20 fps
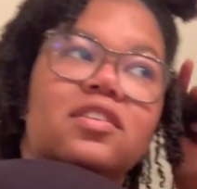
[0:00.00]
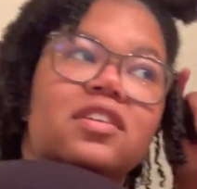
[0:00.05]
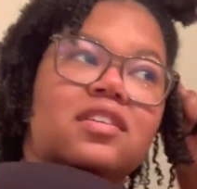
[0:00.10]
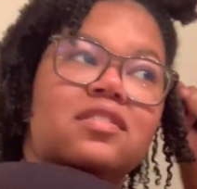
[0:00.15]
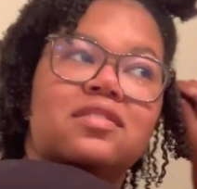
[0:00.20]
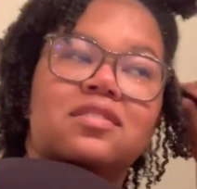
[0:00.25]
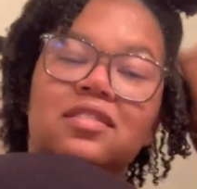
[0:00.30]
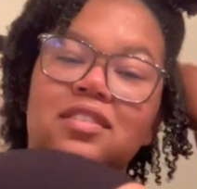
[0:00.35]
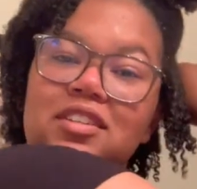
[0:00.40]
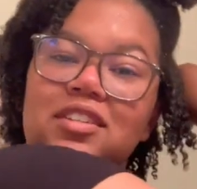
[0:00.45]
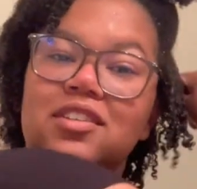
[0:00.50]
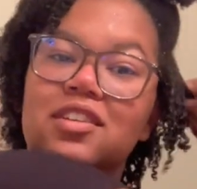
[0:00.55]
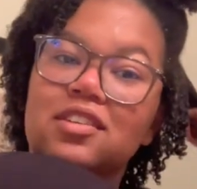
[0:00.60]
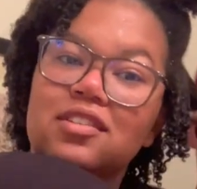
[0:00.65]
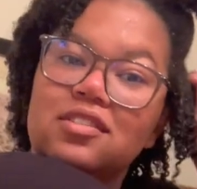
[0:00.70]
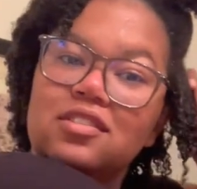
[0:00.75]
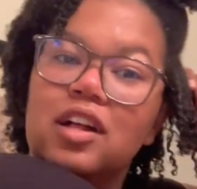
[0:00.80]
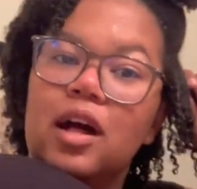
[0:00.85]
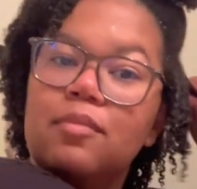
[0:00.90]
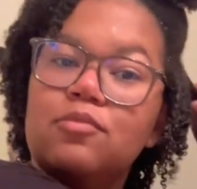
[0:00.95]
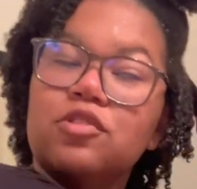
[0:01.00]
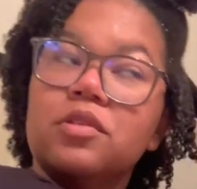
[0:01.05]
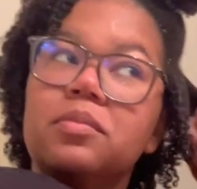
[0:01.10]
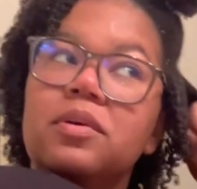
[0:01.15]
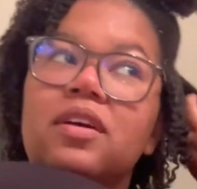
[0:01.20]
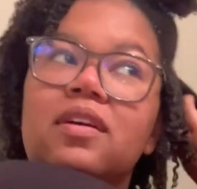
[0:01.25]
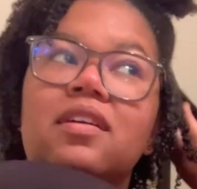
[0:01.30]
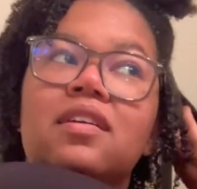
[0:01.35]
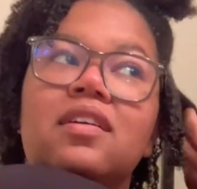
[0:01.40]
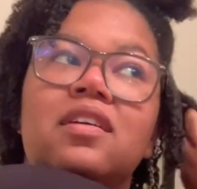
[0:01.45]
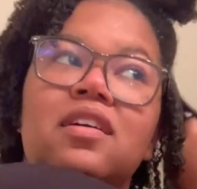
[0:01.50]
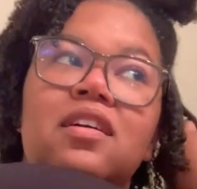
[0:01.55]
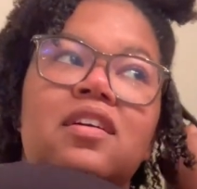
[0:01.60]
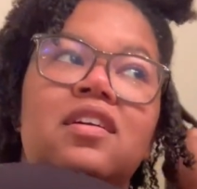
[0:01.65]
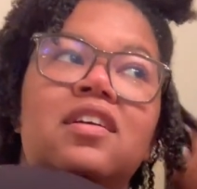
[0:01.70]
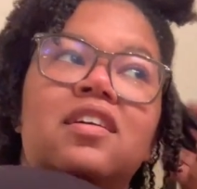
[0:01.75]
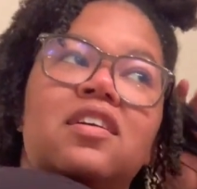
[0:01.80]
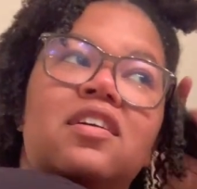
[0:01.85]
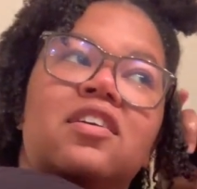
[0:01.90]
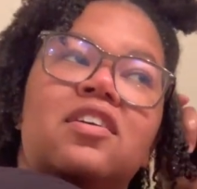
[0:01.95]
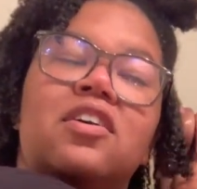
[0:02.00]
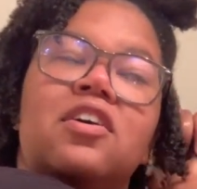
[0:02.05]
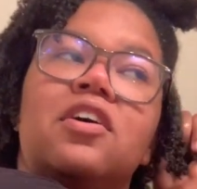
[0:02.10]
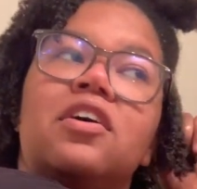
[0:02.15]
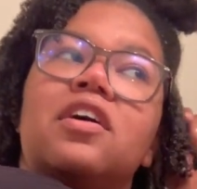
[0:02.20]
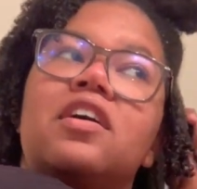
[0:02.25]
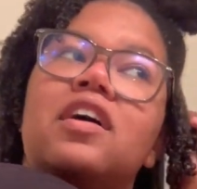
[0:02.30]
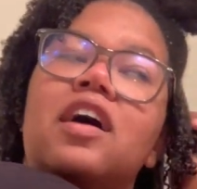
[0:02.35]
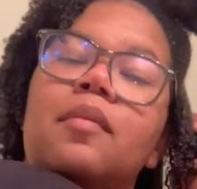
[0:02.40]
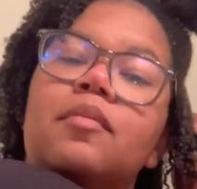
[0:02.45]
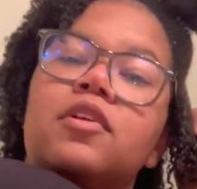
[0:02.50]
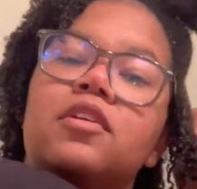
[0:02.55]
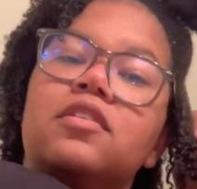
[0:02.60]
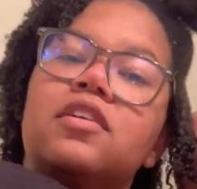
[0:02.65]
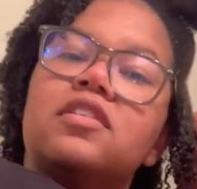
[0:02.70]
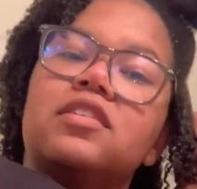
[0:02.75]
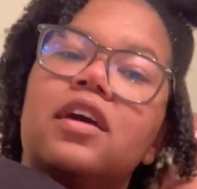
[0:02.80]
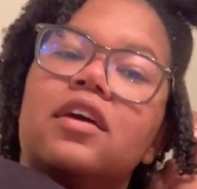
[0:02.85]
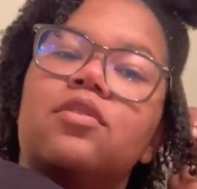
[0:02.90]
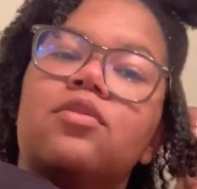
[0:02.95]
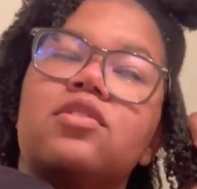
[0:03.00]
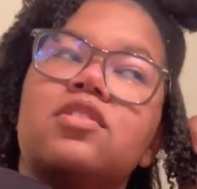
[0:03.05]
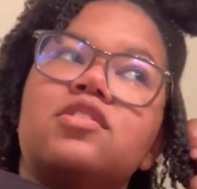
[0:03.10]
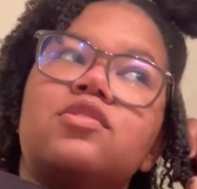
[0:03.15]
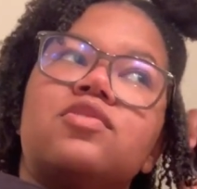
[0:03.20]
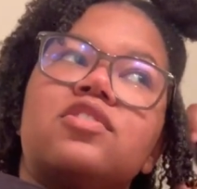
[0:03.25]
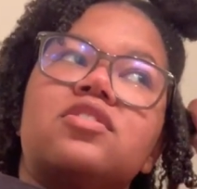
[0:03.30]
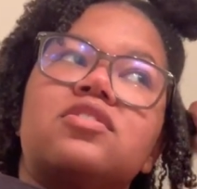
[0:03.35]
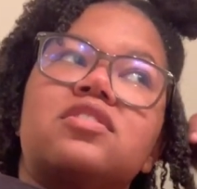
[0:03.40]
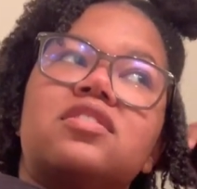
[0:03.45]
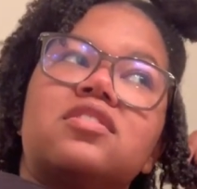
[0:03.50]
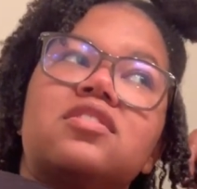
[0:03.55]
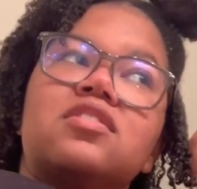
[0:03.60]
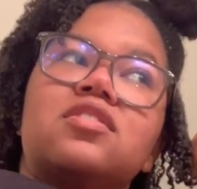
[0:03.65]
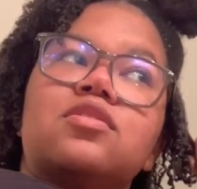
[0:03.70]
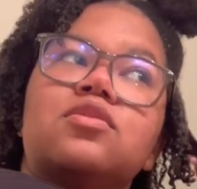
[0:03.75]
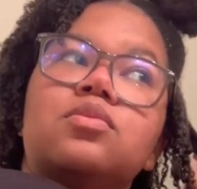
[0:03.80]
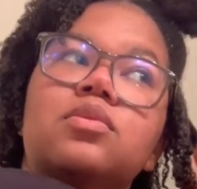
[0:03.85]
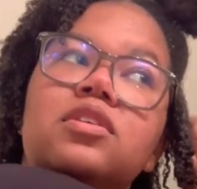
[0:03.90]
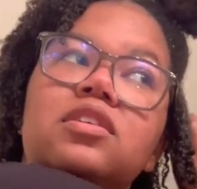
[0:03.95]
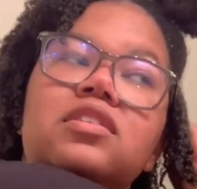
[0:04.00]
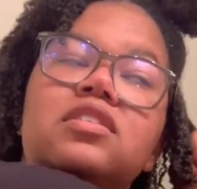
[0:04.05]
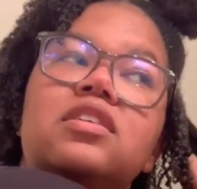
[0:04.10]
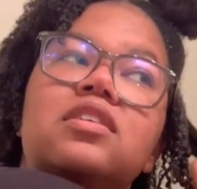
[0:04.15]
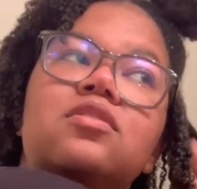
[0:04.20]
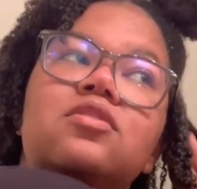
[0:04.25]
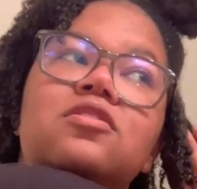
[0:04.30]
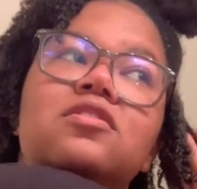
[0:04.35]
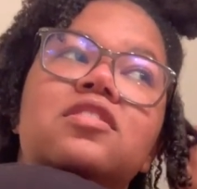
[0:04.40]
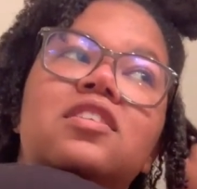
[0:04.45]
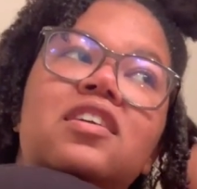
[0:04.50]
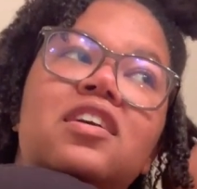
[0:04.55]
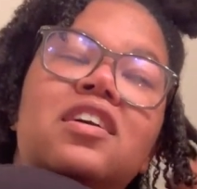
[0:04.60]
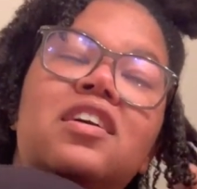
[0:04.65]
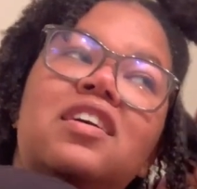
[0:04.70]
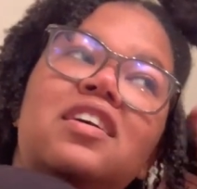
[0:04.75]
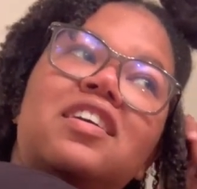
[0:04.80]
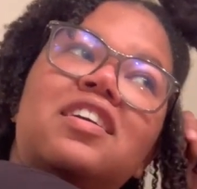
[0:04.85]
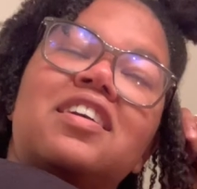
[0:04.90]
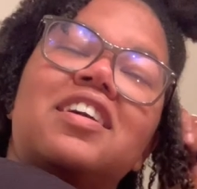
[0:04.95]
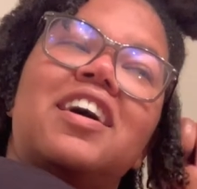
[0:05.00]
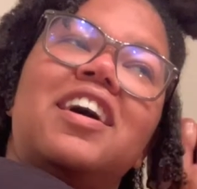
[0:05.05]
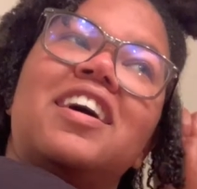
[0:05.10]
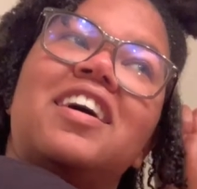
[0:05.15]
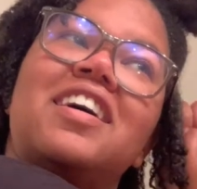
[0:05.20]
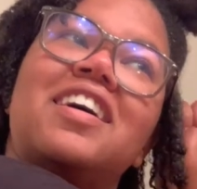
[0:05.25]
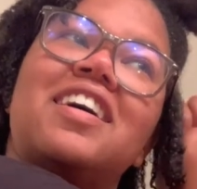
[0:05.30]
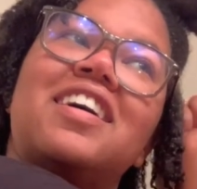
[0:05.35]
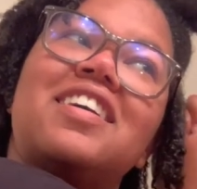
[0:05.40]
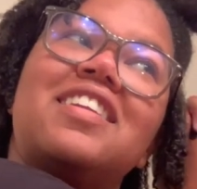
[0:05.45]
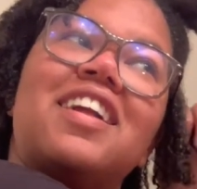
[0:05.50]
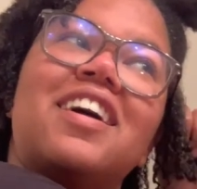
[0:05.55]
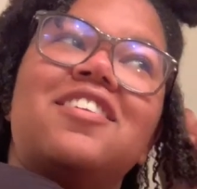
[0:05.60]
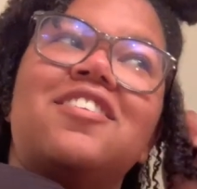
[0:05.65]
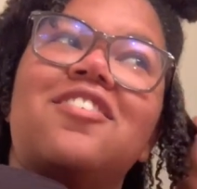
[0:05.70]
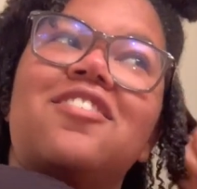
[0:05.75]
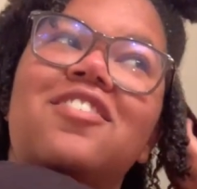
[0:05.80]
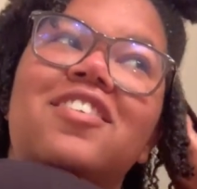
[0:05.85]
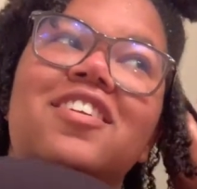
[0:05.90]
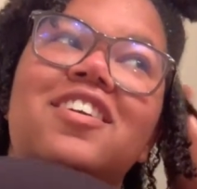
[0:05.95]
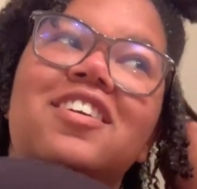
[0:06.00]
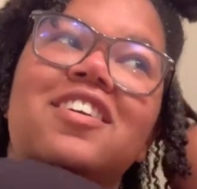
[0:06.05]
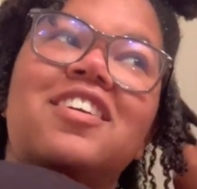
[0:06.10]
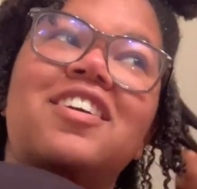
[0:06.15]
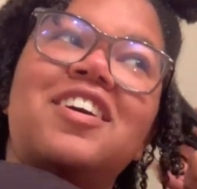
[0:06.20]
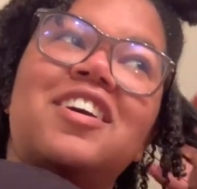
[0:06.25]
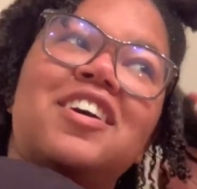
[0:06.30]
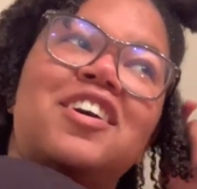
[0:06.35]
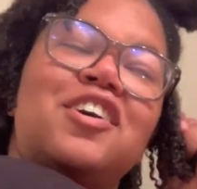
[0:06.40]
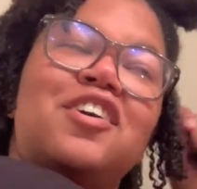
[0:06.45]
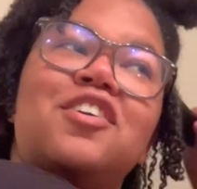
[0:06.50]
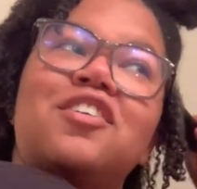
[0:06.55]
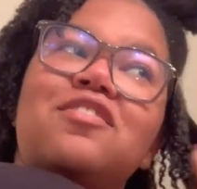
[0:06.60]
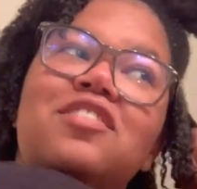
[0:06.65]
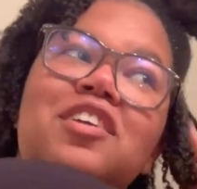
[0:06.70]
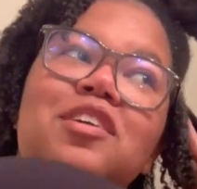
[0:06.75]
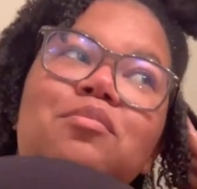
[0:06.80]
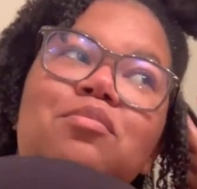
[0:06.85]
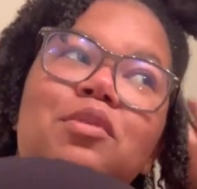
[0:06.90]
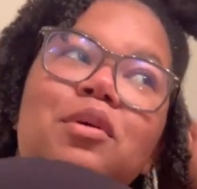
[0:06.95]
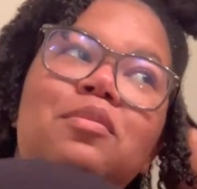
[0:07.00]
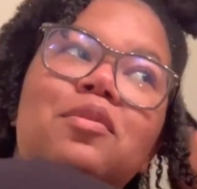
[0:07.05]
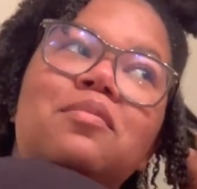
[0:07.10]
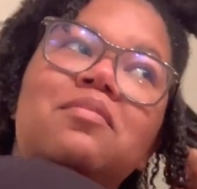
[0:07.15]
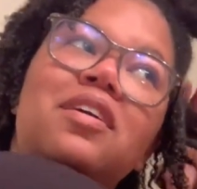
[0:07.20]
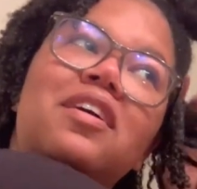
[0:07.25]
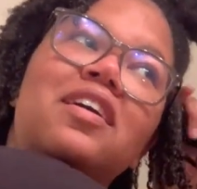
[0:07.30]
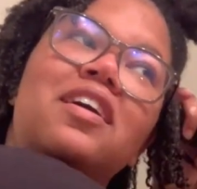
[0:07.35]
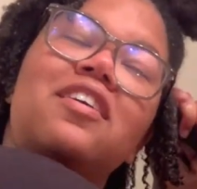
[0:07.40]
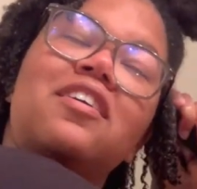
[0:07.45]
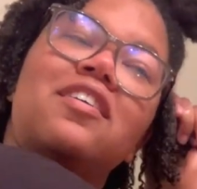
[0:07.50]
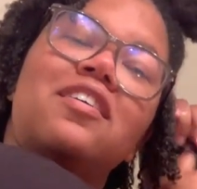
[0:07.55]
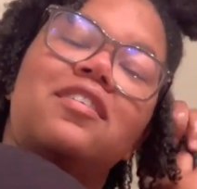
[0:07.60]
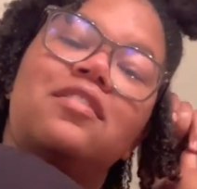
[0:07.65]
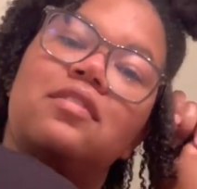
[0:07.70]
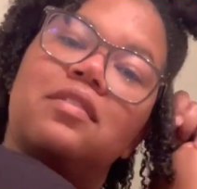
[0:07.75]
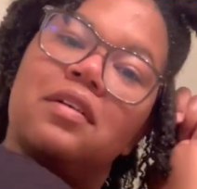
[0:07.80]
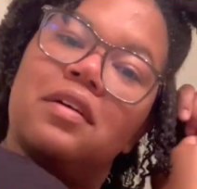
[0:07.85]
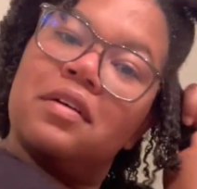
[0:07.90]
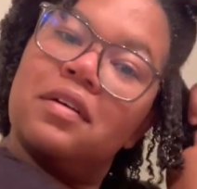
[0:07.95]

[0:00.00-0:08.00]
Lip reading: in, it's gonna stop dripping. I'm gonna detangle this first because this is really tangled. And I don't wanna keep ripping my hair out.